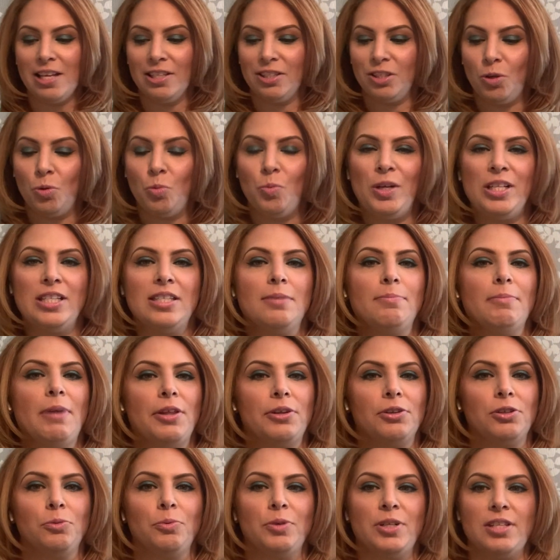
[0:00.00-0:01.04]
So one's a
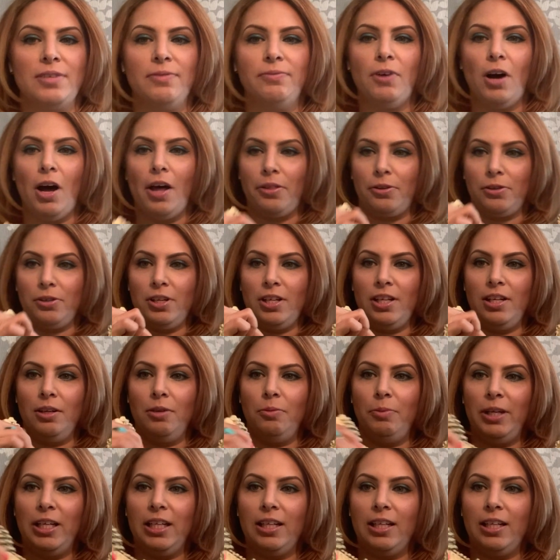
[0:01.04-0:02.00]
mother and one's a father. We